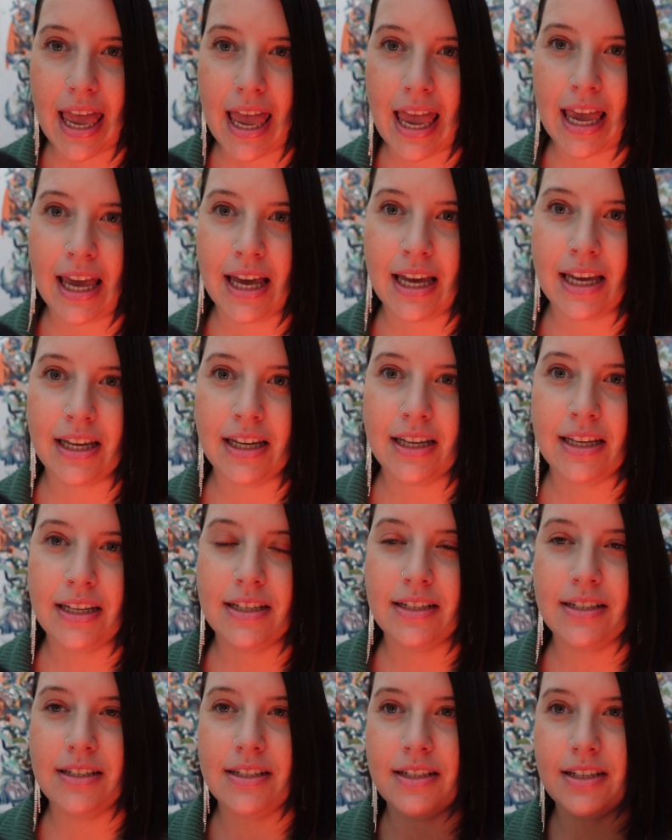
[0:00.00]

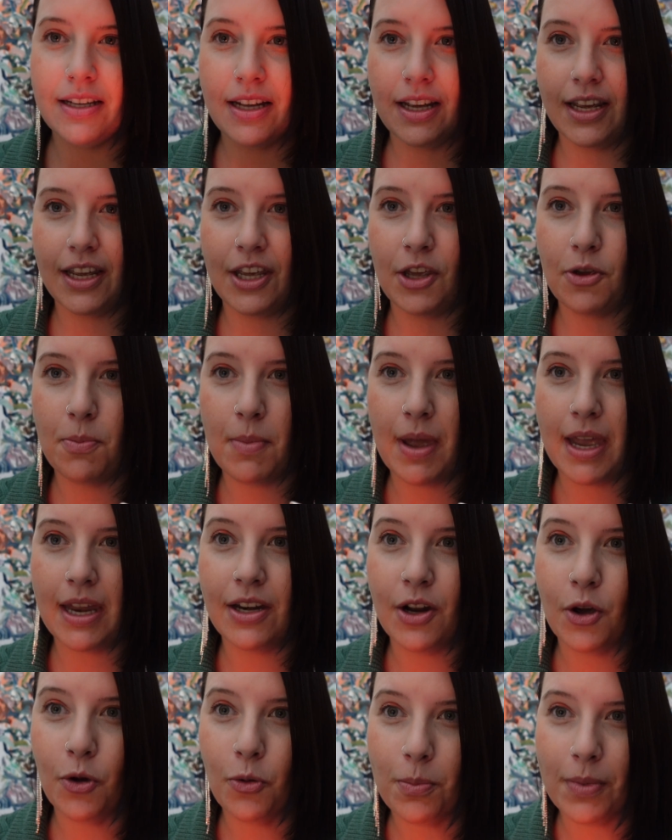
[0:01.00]
And you may
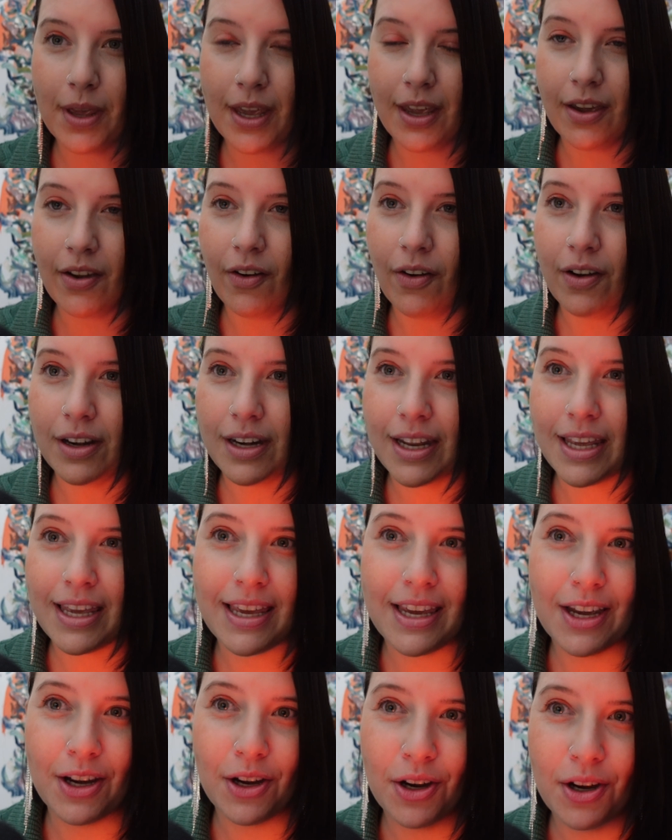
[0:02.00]
know me on
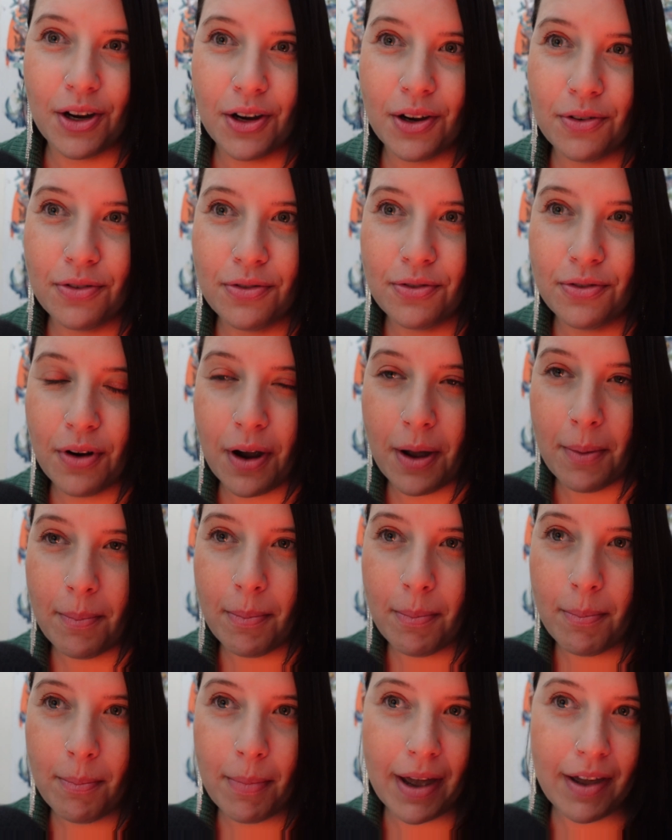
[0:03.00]
here
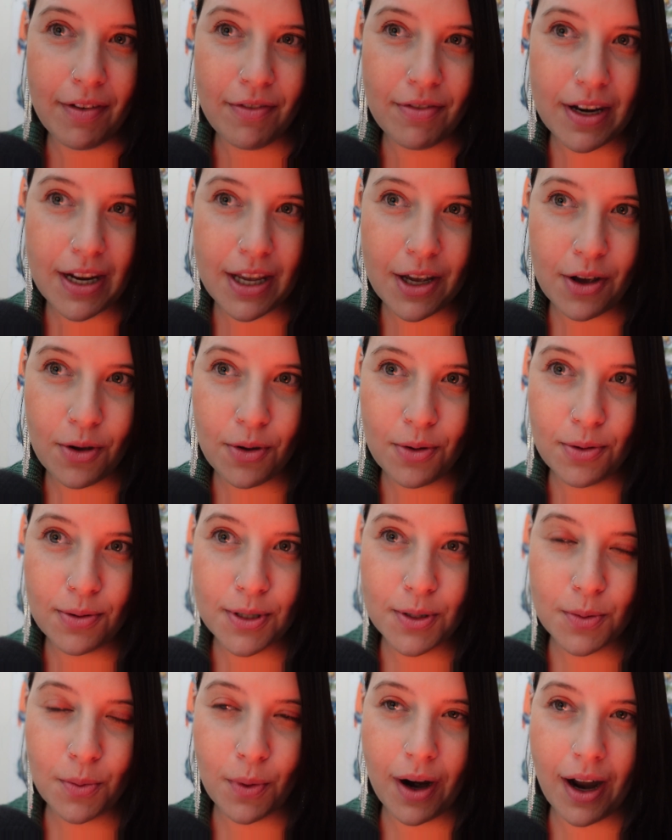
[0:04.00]
from my
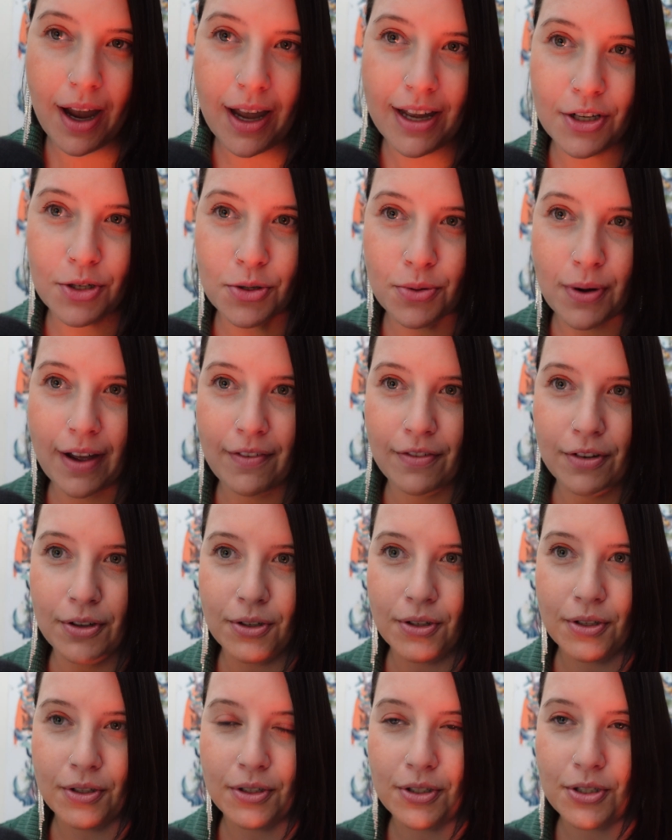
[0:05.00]
videos where I
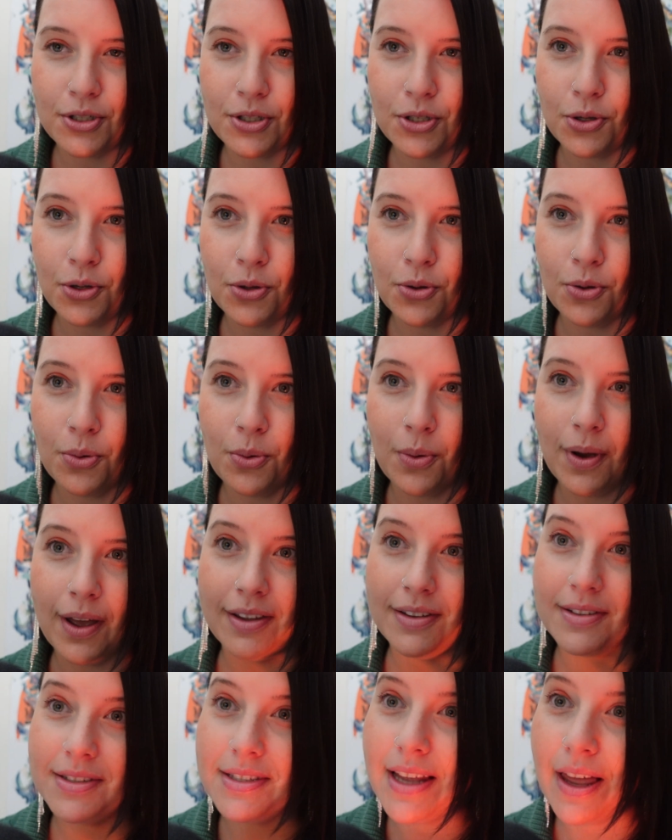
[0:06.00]
travel to
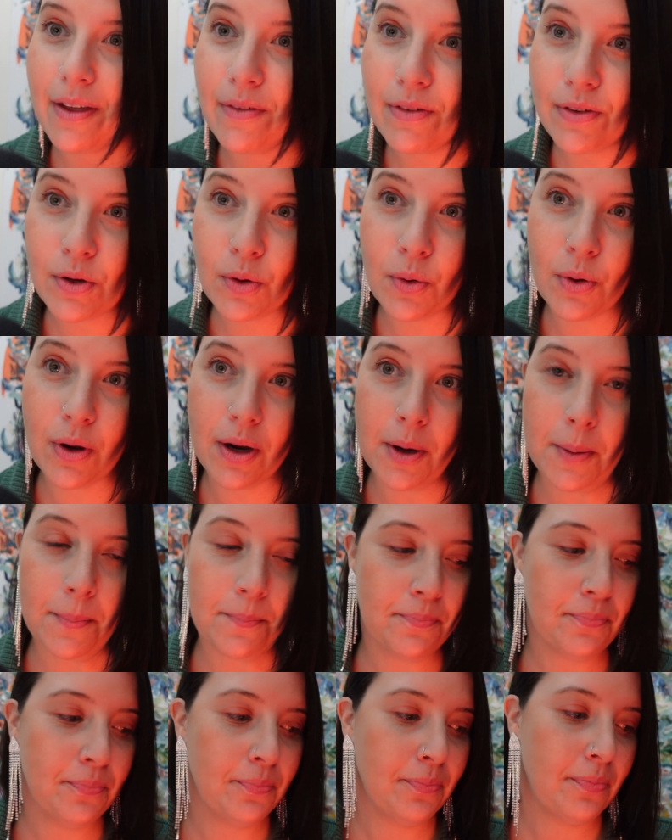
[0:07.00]
El Salvador.
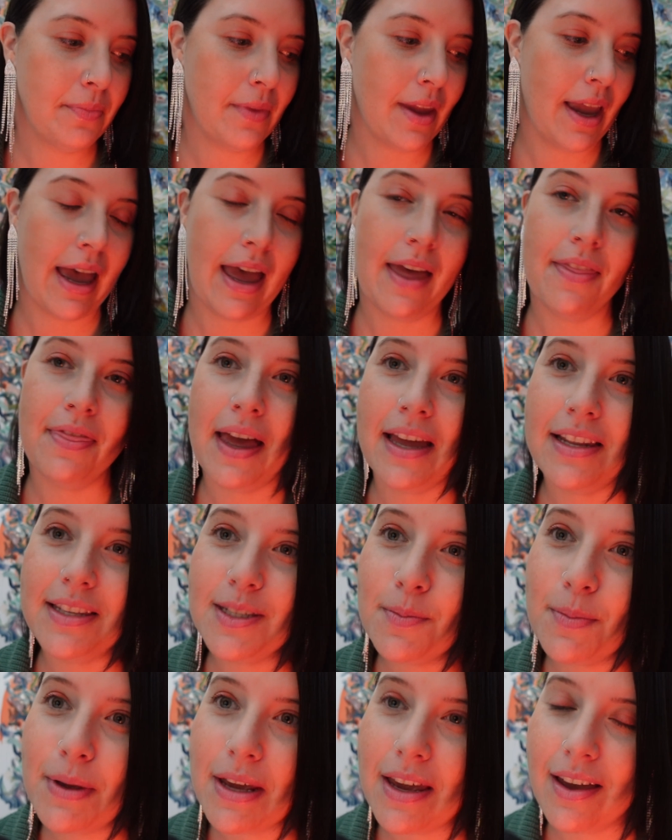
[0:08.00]
And
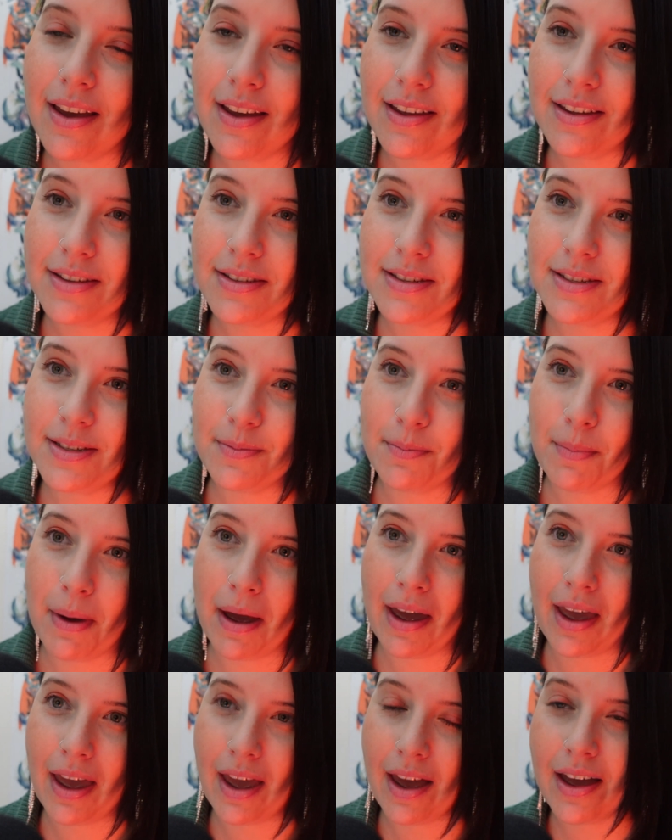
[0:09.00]
that's because
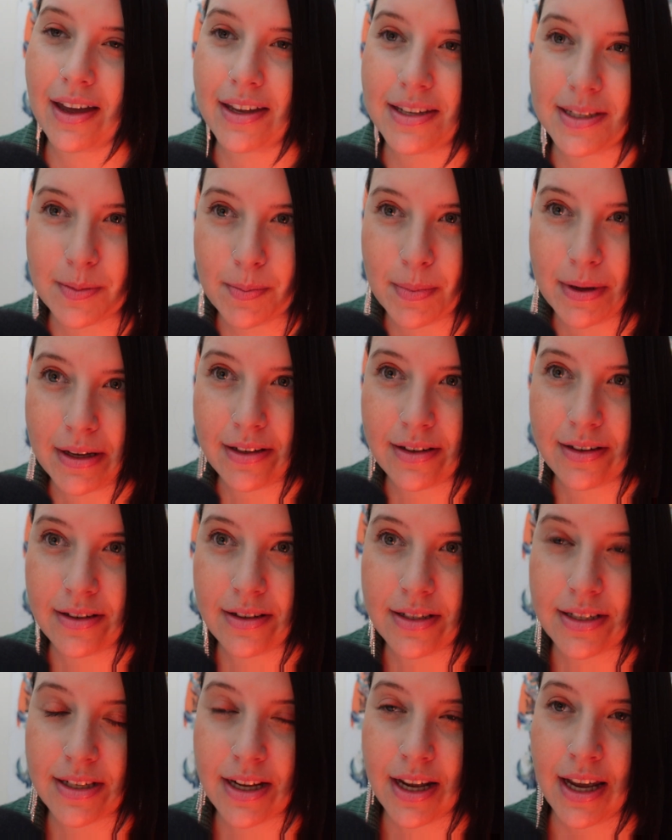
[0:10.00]
my
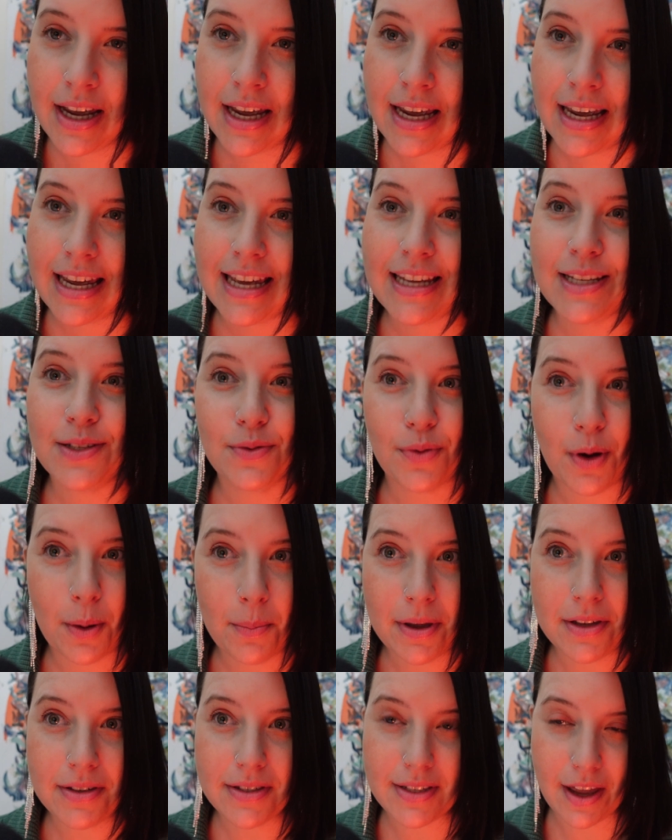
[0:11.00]
husband is
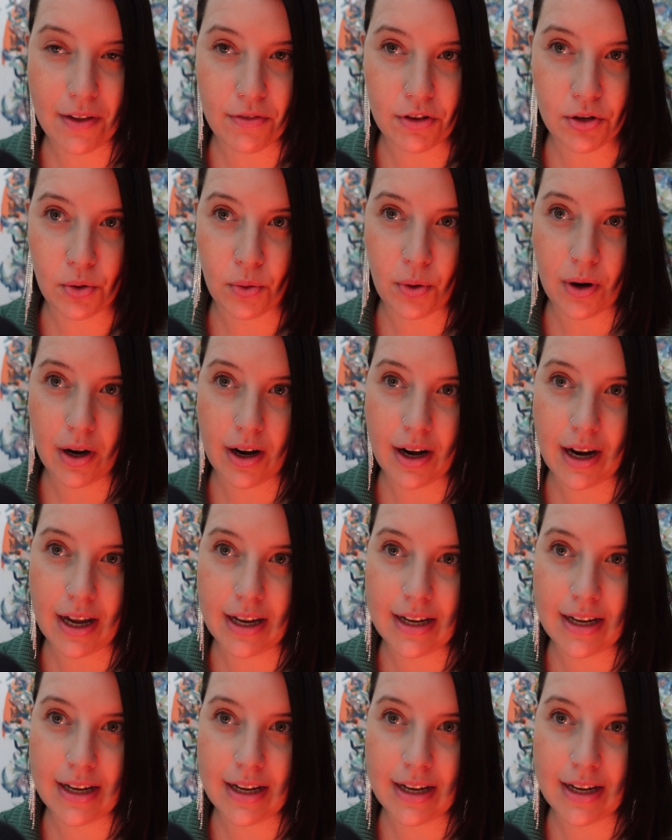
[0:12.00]
from El Salvador